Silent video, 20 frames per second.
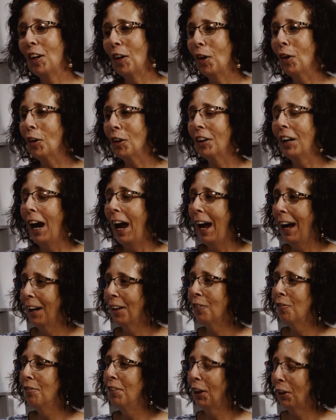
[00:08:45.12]
You
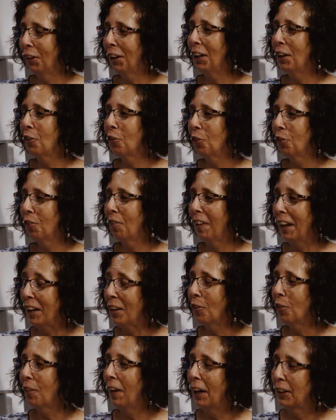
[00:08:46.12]
had various
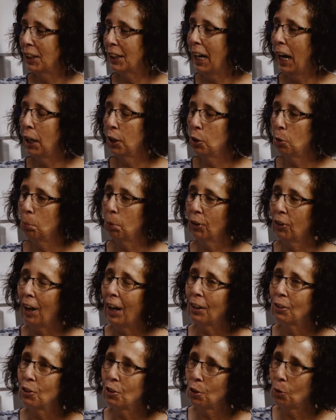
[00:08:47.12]
things that you had to
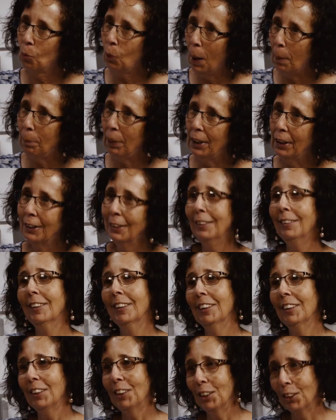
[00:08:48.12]
protect, your weapon,
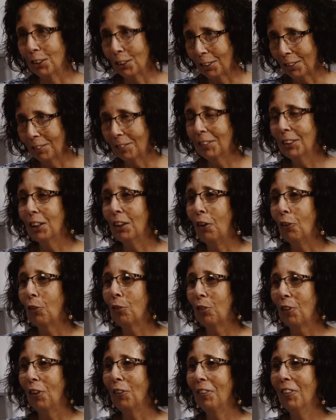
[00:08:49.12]

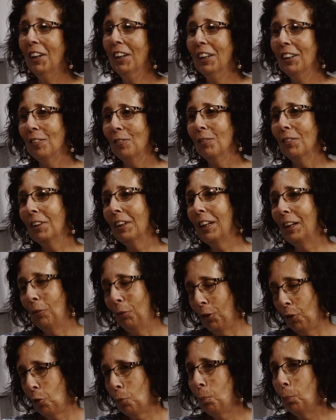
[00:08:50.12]
so it
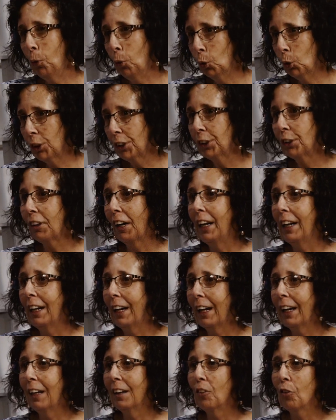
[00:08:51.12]
was pool
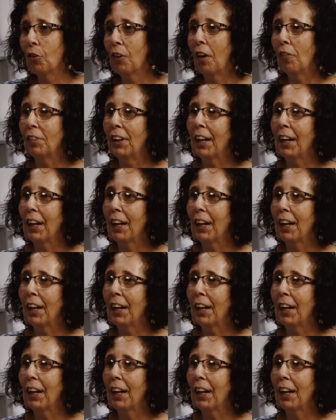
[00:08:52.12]
training and stuff like